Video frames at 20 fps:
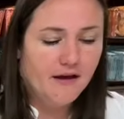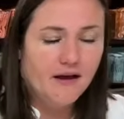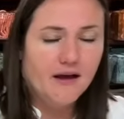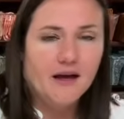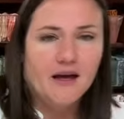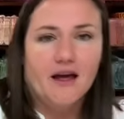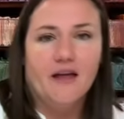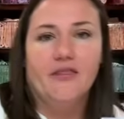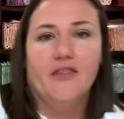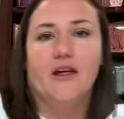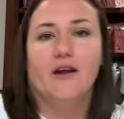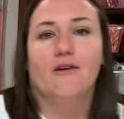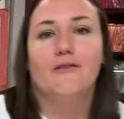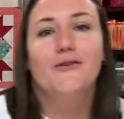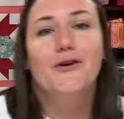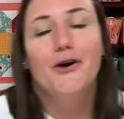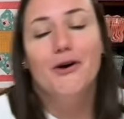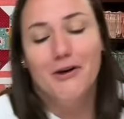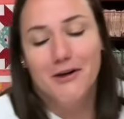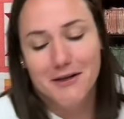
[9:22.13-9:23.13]
And then of
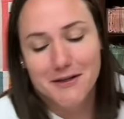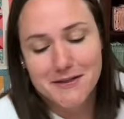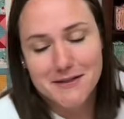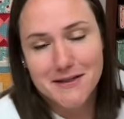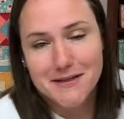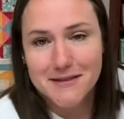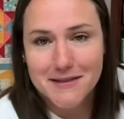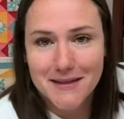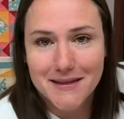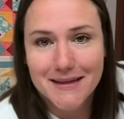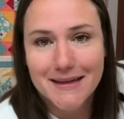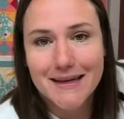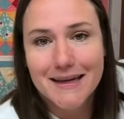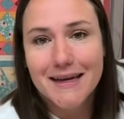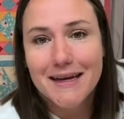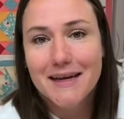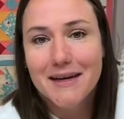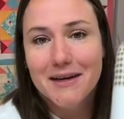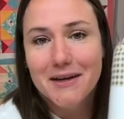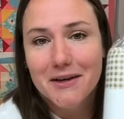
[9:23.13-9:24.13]
course it's a
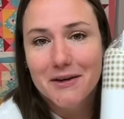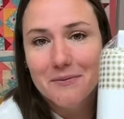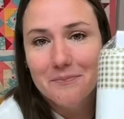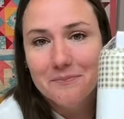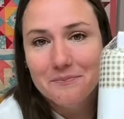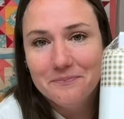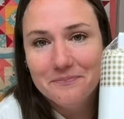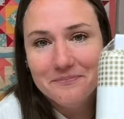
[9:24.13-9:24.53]
gingham.